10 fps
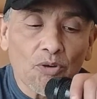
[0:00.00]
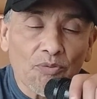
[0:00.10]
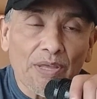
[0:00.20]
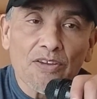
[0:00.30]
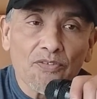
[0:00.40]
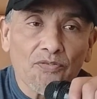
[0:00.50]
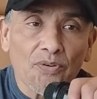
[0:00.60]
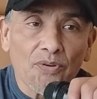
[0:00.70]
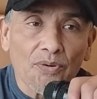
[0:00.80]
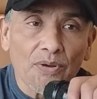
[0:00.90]
Thank you for
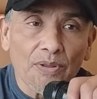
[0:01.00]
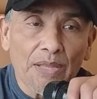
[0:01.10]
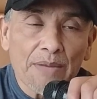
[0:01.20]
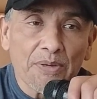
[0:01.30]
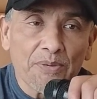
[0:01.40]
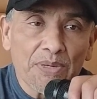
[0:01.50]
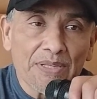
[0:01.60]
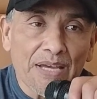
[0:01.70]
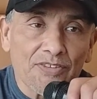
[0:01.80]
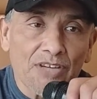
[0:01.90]
letting me read
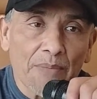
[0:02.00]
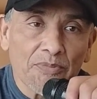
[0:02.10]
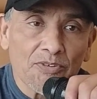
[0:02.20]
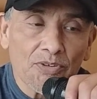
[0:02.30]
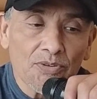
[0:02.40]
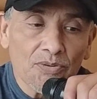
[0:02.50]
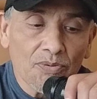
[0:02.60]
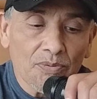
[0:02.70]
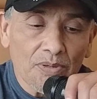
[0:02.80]
that chapter to you.